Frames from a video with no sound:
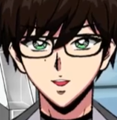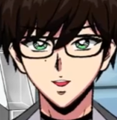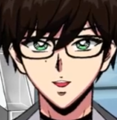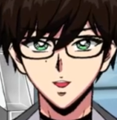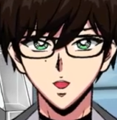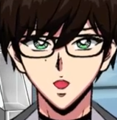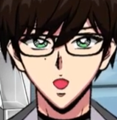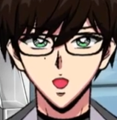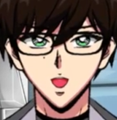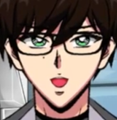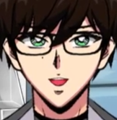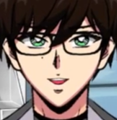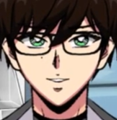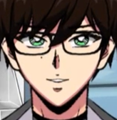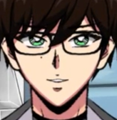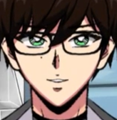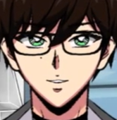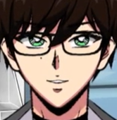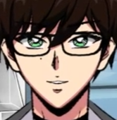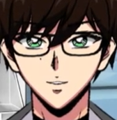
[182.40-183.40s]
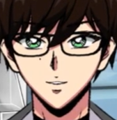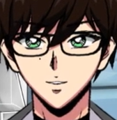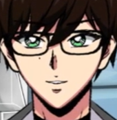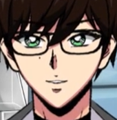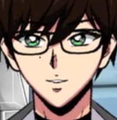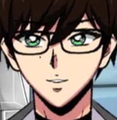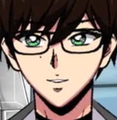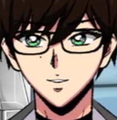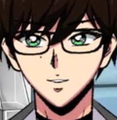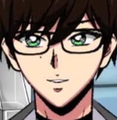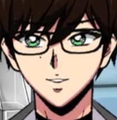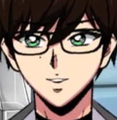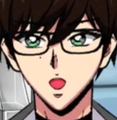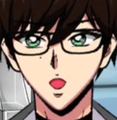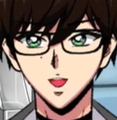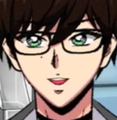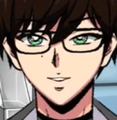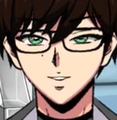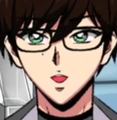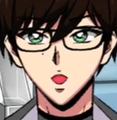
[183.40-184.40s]
And
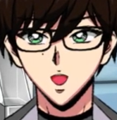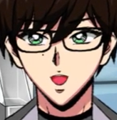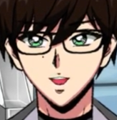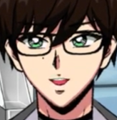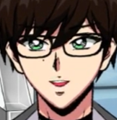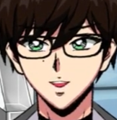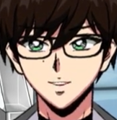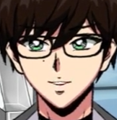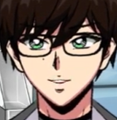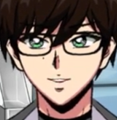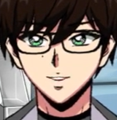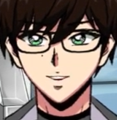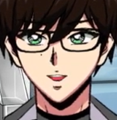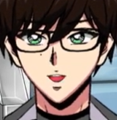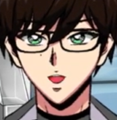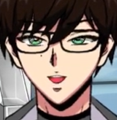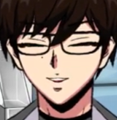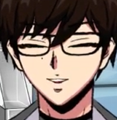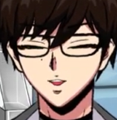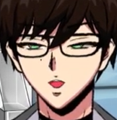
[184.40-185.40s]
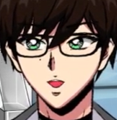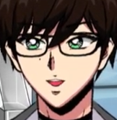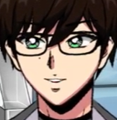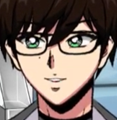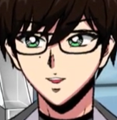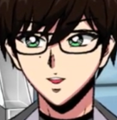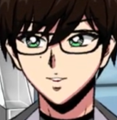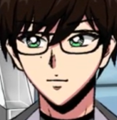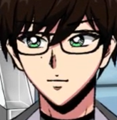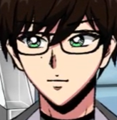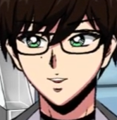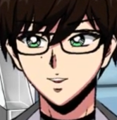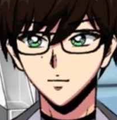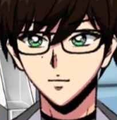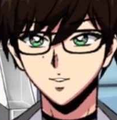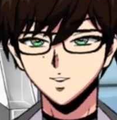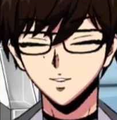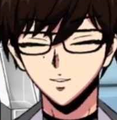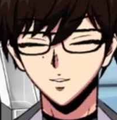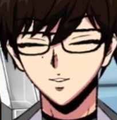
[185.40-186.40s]
then I run currently 3 Purple
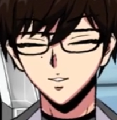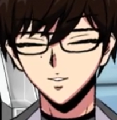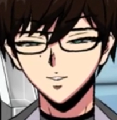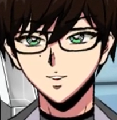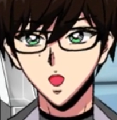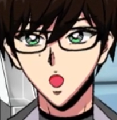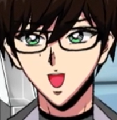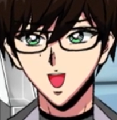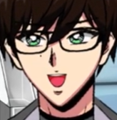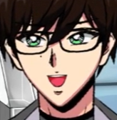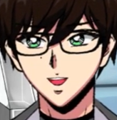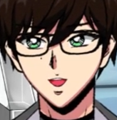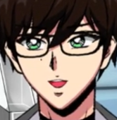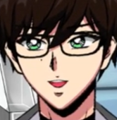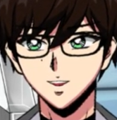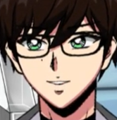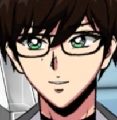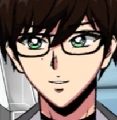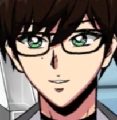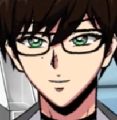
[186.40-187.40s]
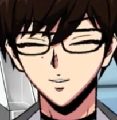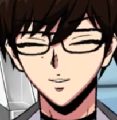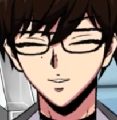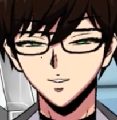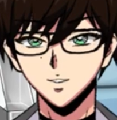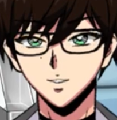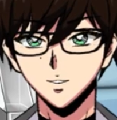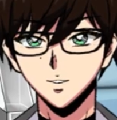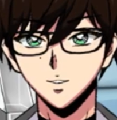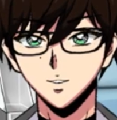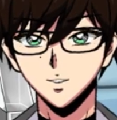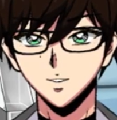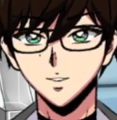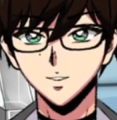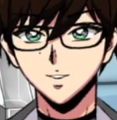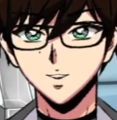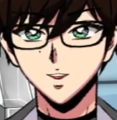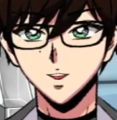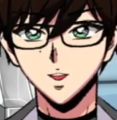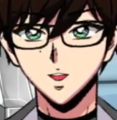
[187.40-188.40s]
Smoke Valleys.
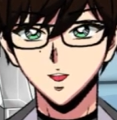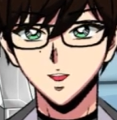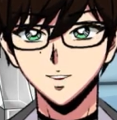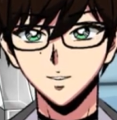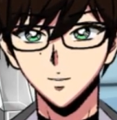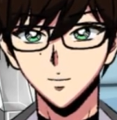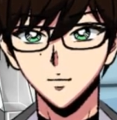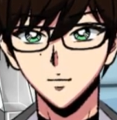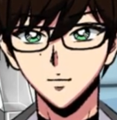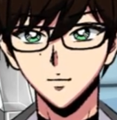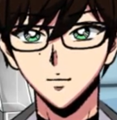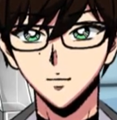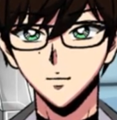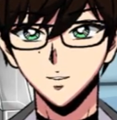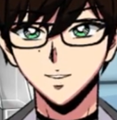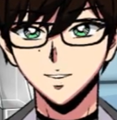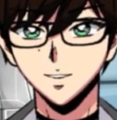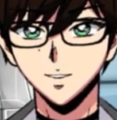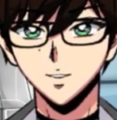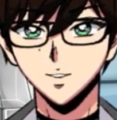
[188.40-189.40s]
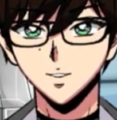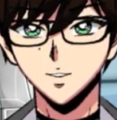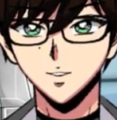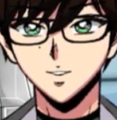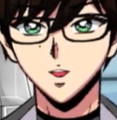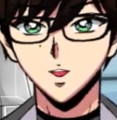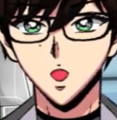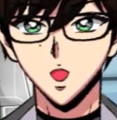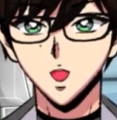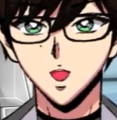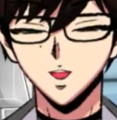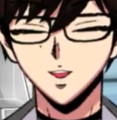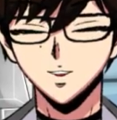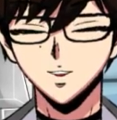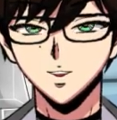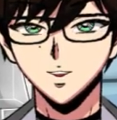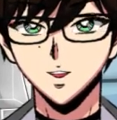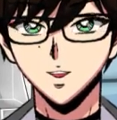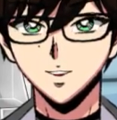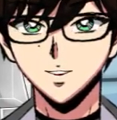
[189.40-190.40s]
With this card,
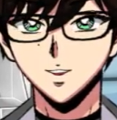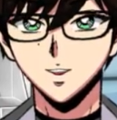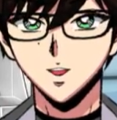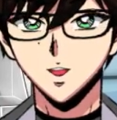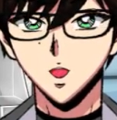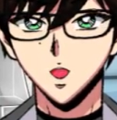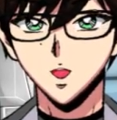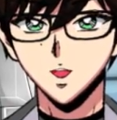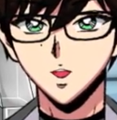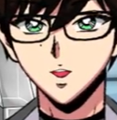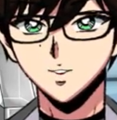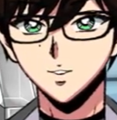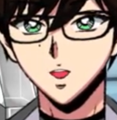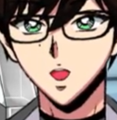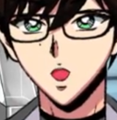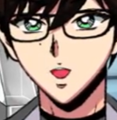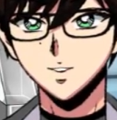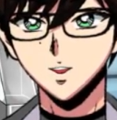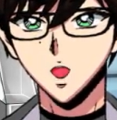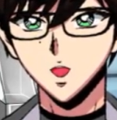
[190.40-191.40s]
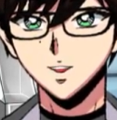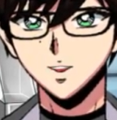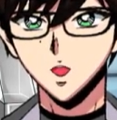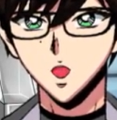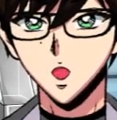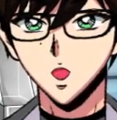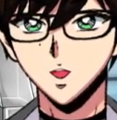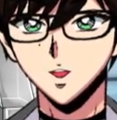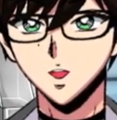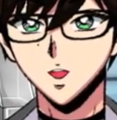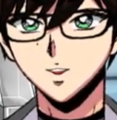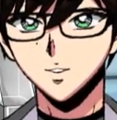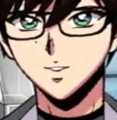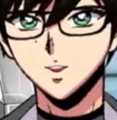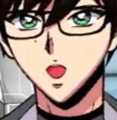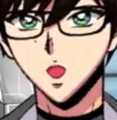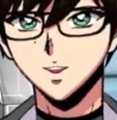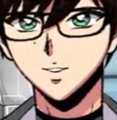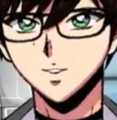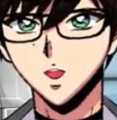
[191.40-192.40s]
you draw a card whenever you destroy an
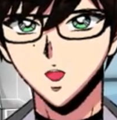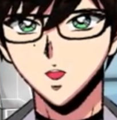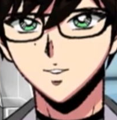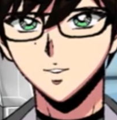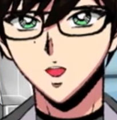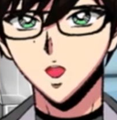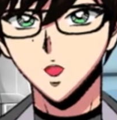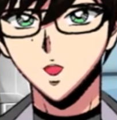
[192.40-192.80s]
opponent's spirit via